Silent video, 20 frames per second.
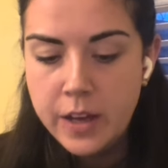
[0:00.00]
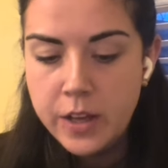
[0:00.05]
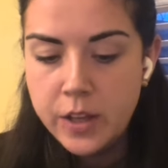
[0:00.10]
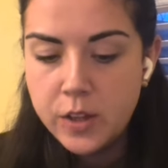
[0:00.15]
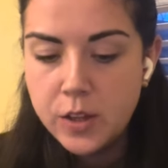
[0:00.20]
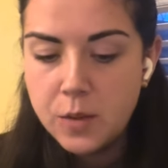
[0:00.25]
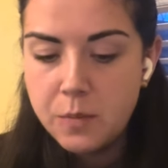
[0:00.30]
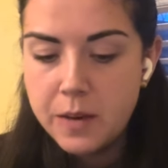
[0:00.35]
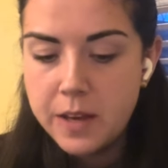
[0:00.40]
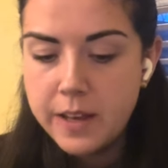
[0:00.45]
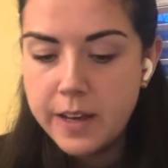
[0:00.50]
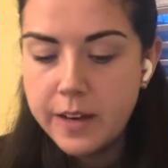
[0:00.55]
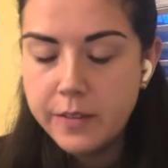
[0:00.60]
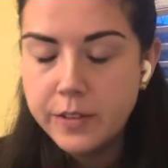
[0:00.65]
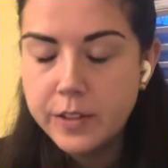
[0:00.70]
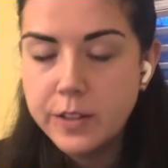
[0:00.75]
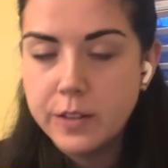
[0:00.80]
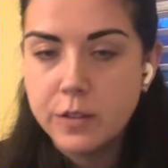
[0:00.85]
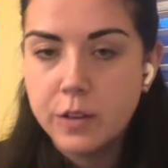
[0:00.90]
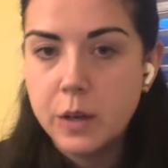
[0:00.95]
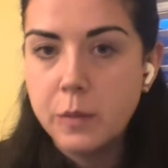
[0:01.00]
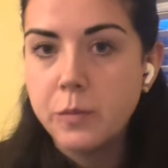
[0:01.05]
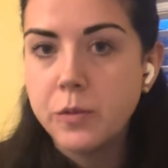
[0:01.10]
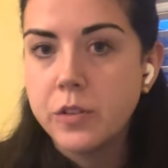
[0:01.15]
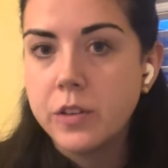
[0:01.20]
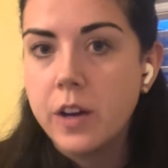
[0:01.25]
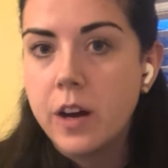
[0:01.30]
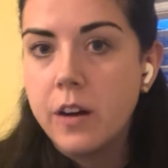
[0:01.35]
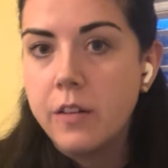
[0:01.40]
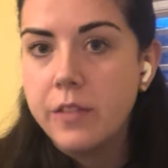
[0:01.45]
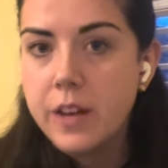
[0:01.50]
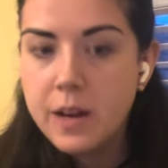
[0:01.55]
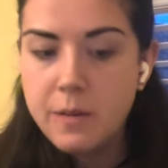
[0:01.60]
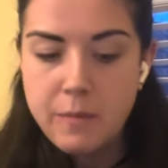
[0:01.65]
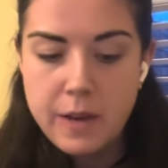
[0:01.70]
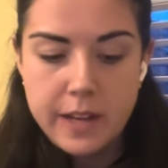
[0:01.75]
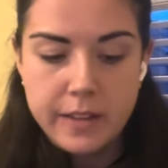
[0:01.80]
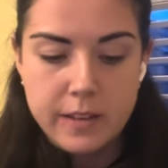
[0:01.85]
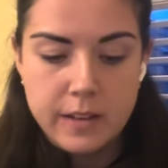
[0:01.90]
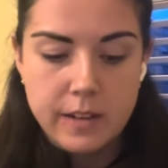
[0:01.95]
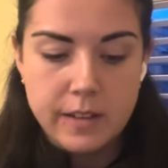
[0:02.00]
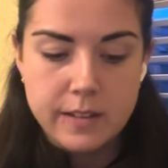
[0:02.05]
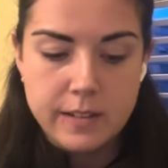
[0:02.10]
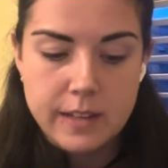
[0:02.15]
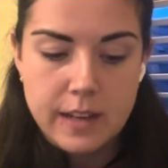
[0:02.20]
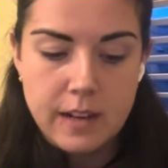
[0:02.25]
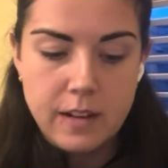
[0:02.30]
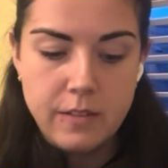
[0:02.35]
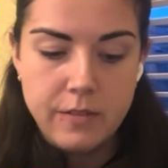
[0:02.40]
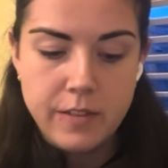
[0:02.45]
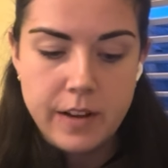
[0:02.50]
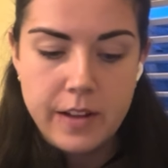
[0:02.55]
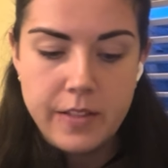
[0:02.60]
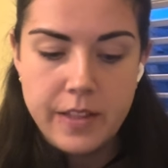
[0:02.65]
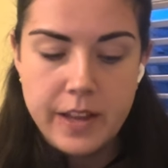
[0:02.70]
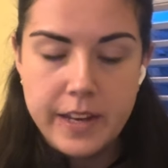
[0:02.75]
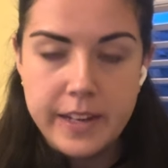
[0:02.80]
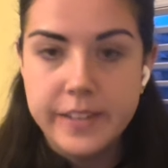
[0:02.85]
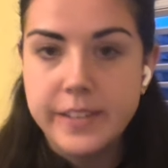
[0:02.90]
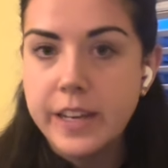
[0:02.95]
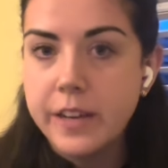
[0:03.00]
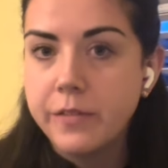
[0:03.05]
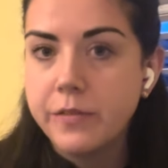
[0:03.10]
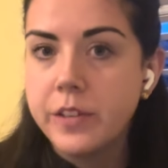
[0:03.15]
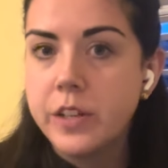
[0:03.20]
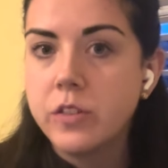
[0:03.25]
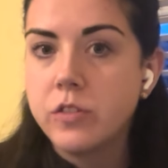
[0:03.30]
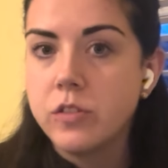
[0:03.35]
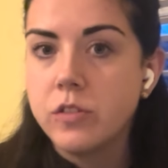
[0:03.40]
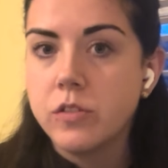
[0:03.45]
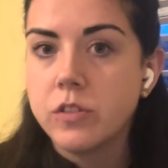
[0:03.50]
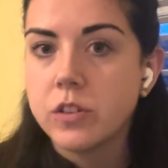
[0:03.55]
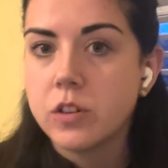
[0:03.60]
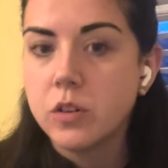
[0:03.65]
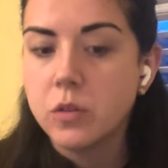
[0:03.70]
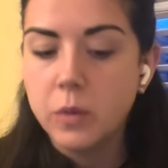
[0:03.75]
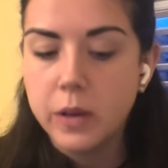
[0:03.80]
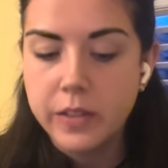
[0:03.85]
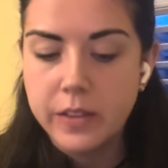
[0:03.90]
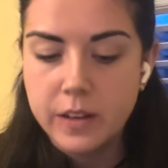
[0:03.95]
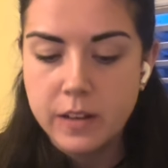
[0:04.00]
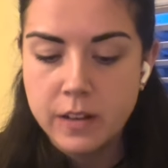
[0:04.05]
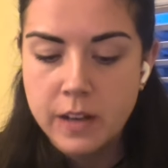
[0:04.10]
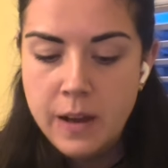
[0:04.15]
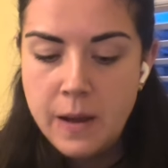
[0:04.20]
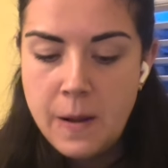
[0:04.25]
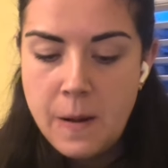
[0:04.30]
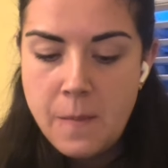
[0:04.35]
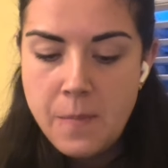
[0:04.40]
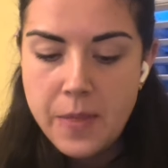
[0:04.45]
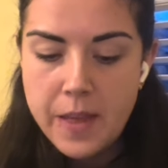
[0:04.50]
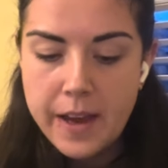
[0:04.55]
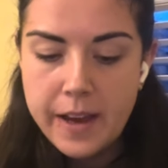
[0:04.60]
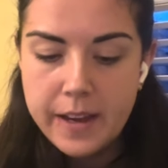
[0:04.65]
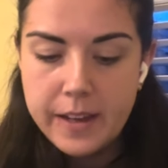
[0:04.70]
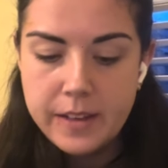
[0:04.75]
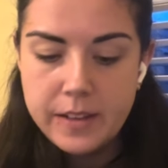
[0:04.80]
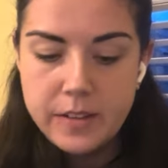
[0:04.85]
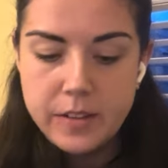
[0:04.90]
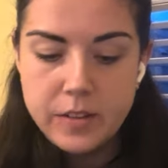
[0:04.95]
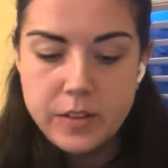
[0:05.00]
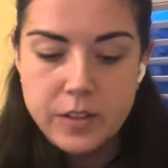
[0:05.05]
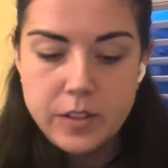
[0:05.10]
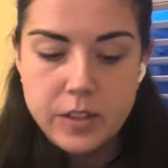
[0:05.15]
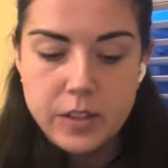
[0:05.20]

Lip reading: You may have a description of that method itself and then a definition to go with it. And